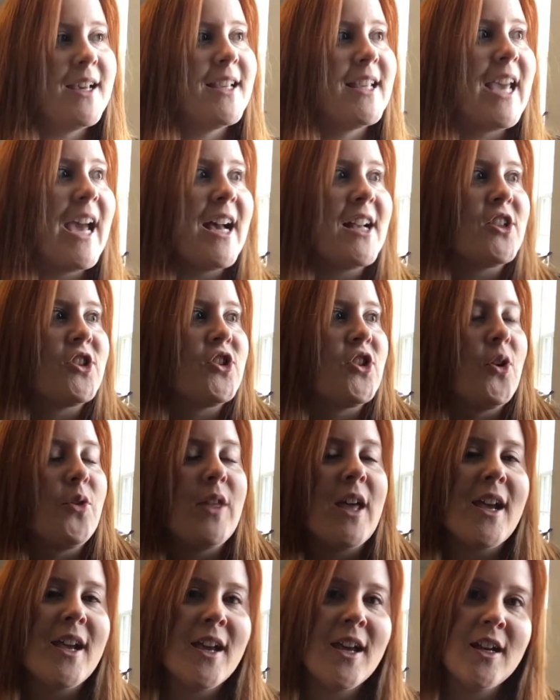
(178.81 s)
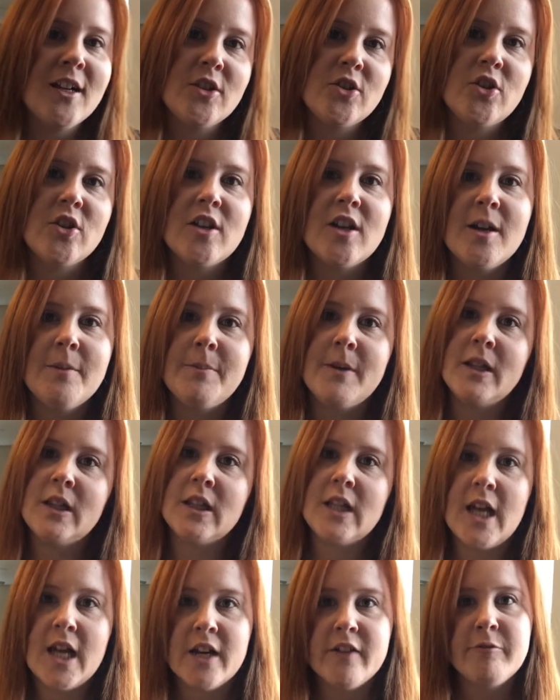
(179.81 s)
Yeah, so that kind of took up a
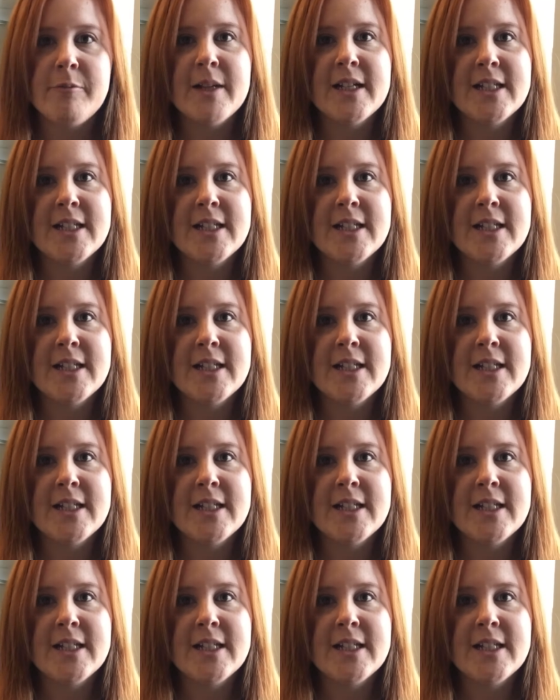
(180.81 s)
lot of my